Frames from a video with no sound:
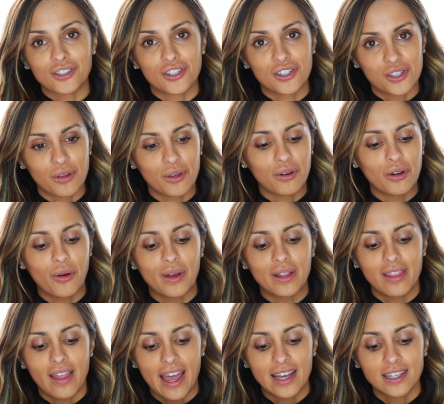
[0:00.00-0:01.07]
just so you know,
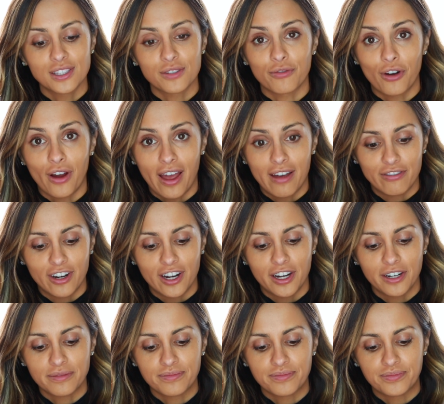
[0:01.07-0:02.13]
it lasts forever.